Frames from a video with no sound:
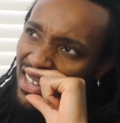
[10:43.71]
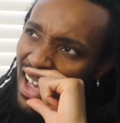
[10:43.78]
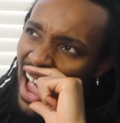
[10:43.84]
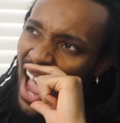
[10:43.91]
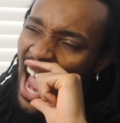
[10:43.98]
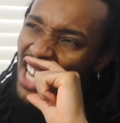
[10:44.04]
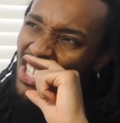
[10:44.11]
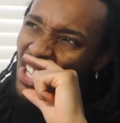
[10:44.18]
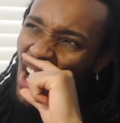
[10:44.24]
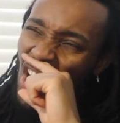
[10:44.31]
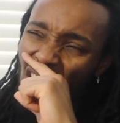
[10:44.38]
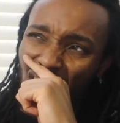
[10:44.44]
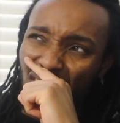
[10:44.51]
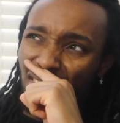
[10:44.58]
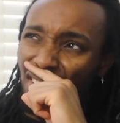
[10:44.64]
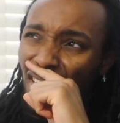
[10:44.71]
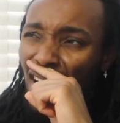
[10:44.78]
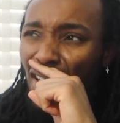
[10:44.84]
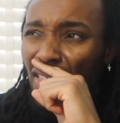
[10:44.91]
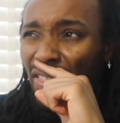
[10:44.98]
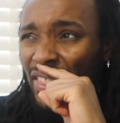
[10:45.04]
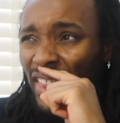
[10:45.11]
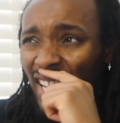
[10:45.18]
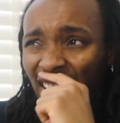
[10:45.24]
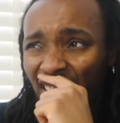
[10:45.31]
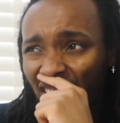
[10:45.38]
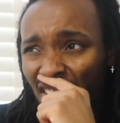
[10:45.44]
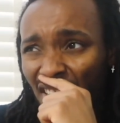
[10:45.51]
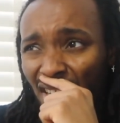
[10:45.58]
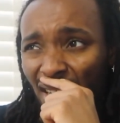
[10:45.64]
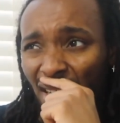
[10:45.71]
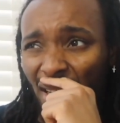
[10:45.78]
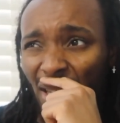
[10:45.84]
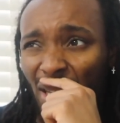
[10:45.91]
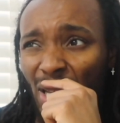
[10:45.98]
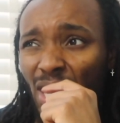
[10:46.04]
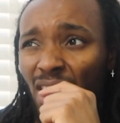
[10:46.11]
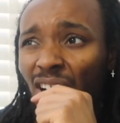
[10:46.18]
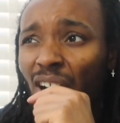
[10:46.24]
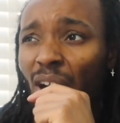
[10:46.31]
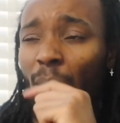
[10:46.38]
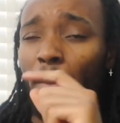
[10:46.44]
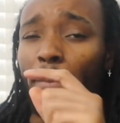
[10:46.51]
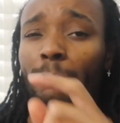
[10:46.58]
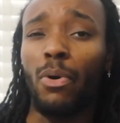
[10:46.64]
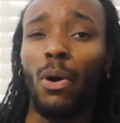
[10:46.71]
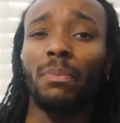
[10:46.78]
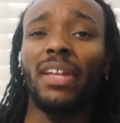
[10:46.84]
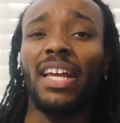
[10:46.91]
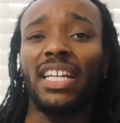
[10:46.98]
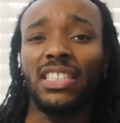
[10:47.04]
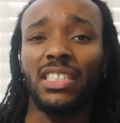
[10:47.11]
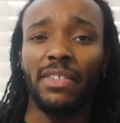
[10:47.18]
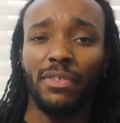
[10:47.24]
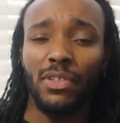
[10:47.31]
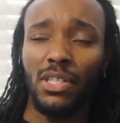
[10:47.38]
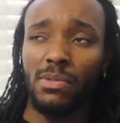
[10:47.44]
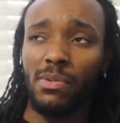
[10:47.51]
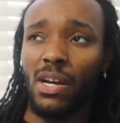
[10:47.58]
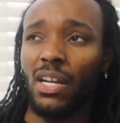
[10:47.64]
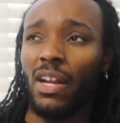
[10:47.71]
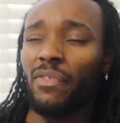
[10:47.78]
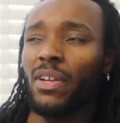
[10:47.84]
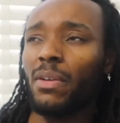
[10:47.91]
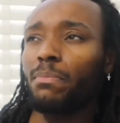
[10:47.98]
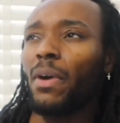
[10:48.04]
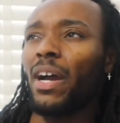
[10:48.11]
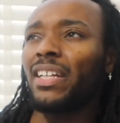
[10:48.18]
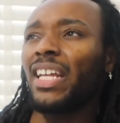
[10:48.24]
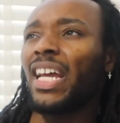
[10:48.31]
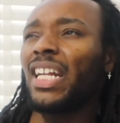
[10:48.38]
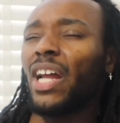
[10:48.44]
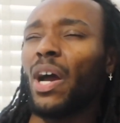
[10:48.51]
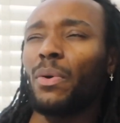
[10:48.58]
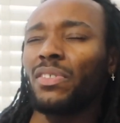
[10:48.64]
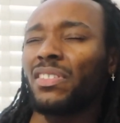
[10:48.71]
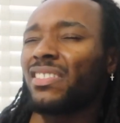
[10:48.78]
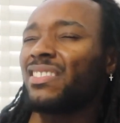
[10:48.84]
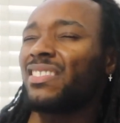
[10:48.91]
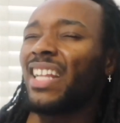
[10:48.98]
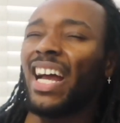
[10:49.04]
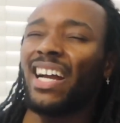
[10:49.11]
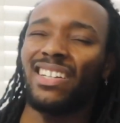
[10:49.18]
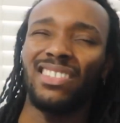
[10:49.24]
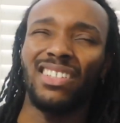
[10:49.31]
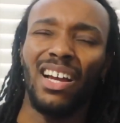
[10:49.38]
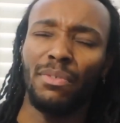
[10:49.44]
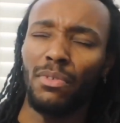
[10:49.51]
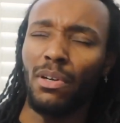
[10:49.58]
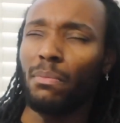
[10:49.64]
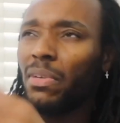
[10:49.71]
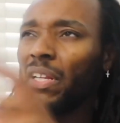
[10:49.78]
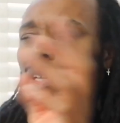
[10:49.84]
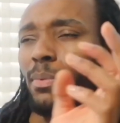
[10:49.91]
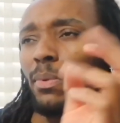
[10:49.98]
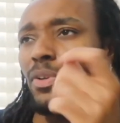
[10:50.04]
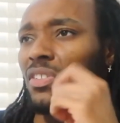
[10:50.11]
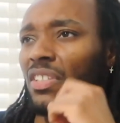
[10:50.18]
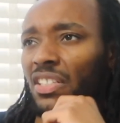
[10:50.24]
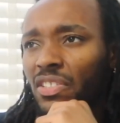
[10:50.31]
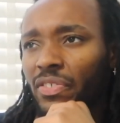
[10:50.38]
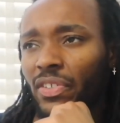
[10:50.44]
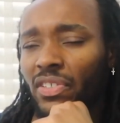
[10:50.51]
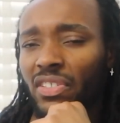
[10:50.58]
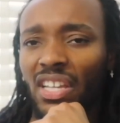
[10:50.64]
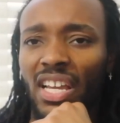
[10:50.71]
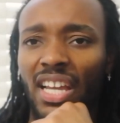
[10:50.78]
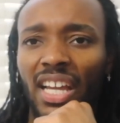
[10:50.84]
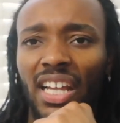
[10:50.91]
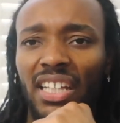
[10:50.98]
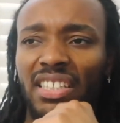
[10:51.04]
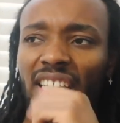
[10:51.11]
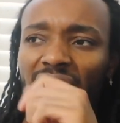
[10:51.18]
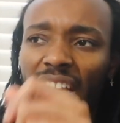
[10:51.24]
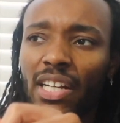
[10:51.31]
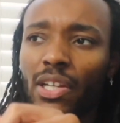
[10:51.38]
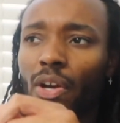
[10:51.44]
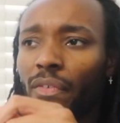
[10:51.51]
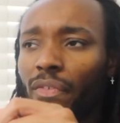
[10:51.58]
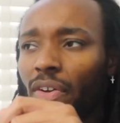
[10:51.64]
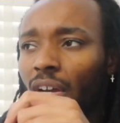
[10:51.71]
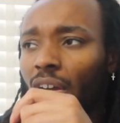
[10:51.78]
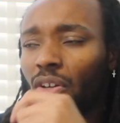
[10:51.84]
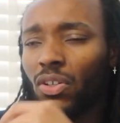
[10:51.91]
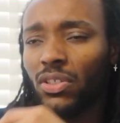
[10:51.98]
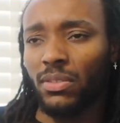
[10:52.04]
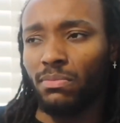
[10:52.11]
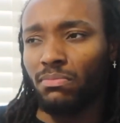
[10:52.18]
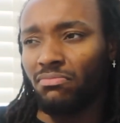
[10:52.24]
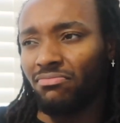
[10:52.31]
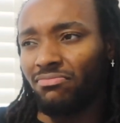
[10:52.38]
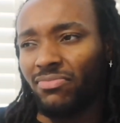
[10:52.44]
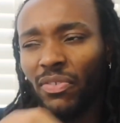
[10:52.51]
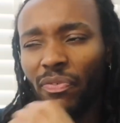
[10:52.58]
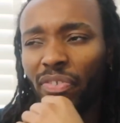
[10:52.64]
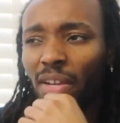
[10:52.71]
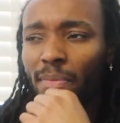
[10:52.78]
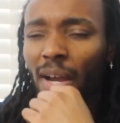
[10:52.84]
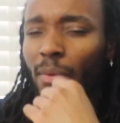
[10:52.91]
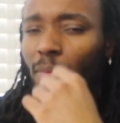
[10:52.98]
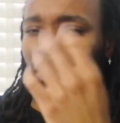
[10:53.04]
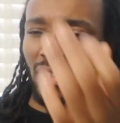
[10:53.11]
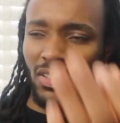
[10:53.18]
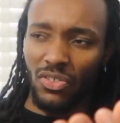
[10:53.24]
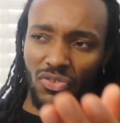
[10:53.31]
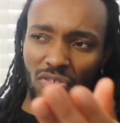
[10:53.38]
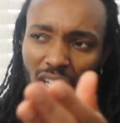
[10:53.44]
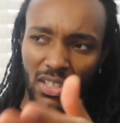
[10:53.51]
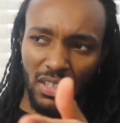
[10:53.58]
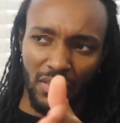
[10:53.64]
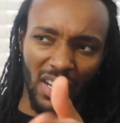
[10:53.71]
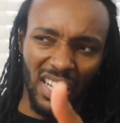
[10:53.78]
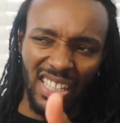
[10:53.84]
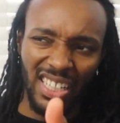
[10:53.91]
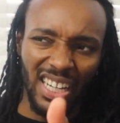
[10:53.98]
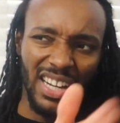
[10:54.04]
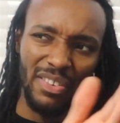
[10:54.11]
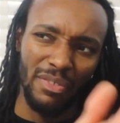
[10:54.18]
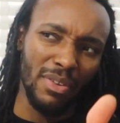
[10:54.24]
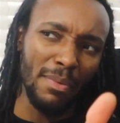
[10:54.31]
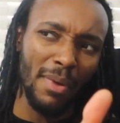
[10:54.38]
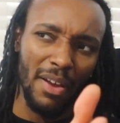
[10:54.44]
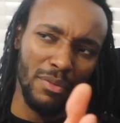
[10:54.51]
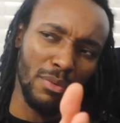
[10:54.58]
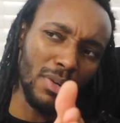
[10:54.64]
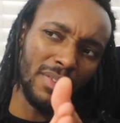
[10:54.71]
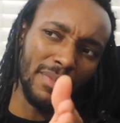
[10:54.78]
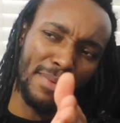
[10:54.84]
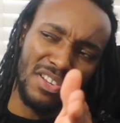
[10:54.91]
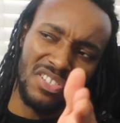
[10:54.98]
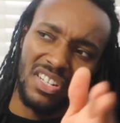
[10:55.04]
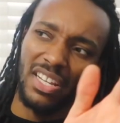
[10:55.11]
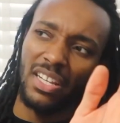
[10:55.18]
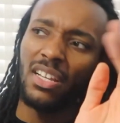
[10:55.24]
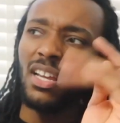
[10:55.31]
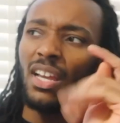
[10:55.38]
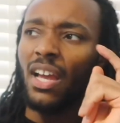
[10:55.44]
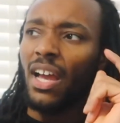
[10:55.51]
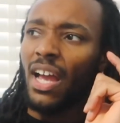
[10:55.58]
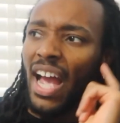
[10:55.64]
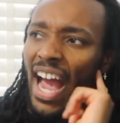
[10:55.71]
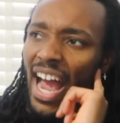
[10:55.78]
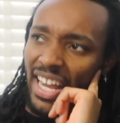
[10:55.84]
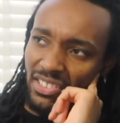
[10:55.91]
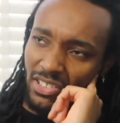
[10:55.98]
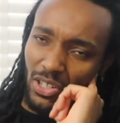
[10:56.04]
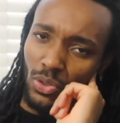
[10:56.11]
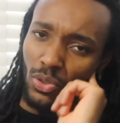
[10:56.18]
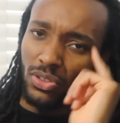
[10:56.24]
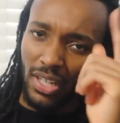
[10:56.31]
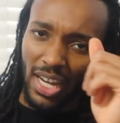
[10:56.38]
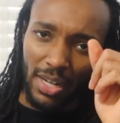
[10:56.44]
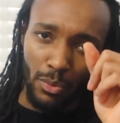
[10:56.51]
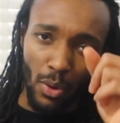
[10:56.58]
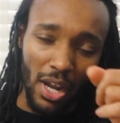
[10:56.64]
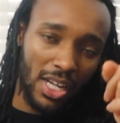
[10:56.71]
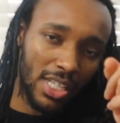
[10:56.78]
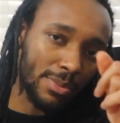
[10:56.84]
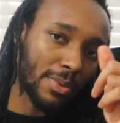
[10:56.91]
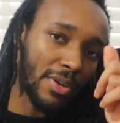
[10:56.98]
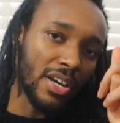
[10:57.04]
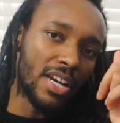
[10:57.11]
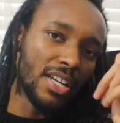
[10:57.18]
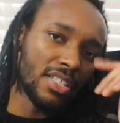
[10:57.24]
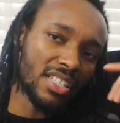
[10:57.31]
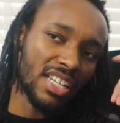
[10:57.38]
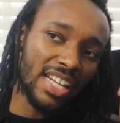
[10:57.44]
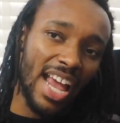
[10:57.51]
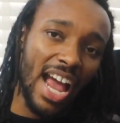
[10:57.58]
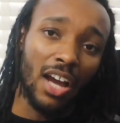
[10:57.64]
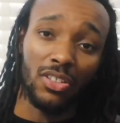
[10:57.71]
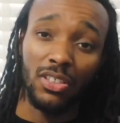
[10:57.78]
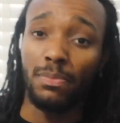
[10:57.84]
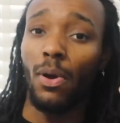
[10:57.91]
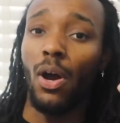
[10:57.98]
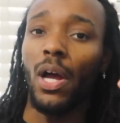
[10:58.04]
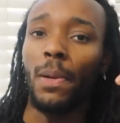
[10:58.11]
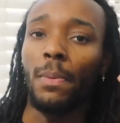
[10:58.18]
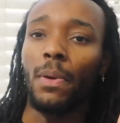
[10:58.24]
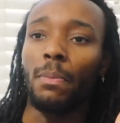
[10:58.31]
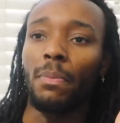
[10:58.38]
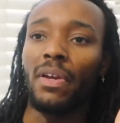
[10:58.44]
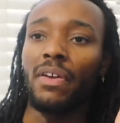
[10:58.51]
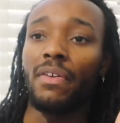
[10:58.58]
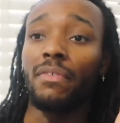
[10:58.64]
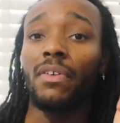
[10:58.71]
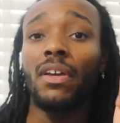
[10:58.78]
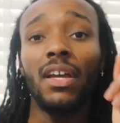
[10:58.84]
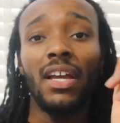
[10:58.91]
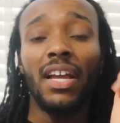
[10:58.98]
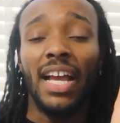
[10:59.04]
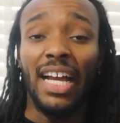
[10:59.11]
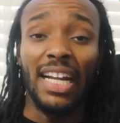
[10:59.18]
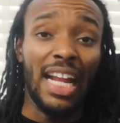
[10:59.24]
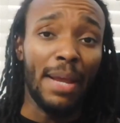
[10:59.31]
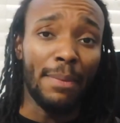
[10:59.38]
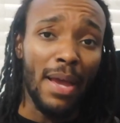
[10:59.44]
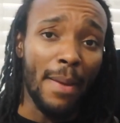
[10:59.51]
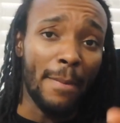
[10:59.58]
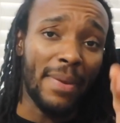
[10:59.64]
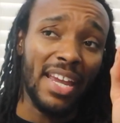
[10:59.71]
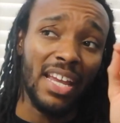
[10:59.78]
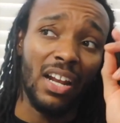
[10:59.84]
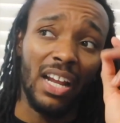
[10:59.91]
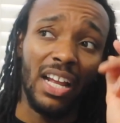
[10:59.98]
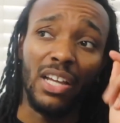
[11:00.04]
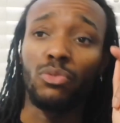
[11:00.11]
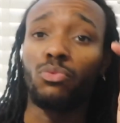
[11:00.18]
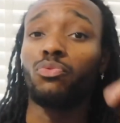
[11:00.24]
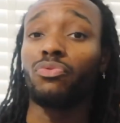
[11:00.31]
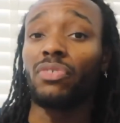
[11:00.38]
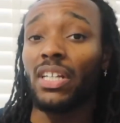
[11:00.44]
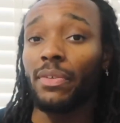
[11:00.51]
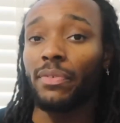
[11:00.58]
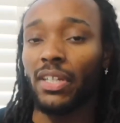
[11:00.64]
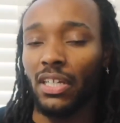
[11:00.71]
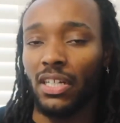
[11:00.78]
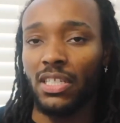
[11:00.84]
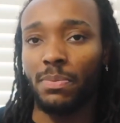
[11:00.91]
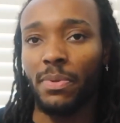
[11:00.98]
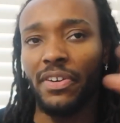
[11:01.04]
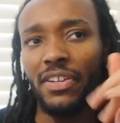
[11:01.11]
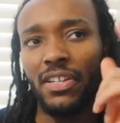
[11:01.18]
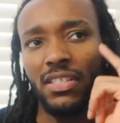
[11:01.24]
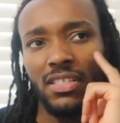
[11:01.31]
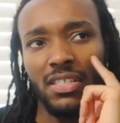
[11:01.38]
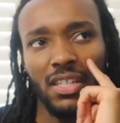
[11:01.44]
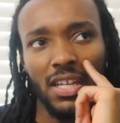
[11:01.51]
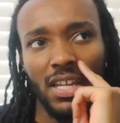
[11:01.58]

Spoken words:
Ashurst, I think. Bombed that interview as well. And I think by then I was just knackered. I completely bombed those interviews. Didn't get the offer. Got some feedback, wasn't constructive. I didn't get any feedback for one of them, actually. And I also had work experience in the House of Parliament with a Labour MP. Like, that was really, really good experience.